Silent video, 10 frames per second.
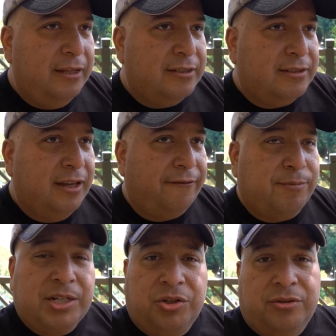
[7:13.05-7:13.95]
stuff,
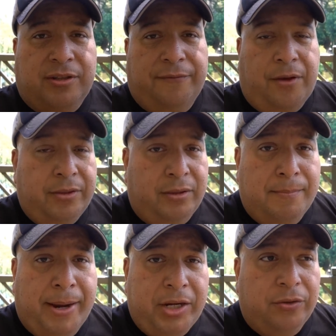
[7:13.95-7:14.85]
special stuff
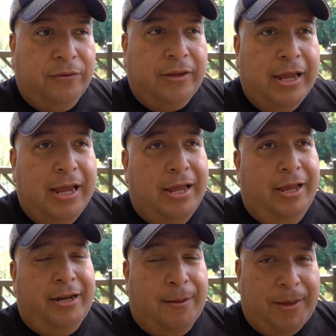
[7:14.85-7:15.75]
on menus,
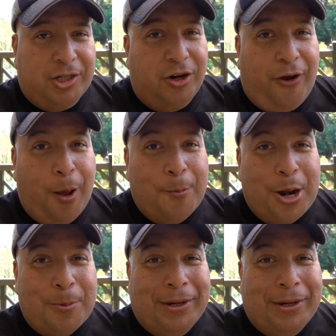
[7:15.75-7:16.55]
and I'm not sure if I'm gonna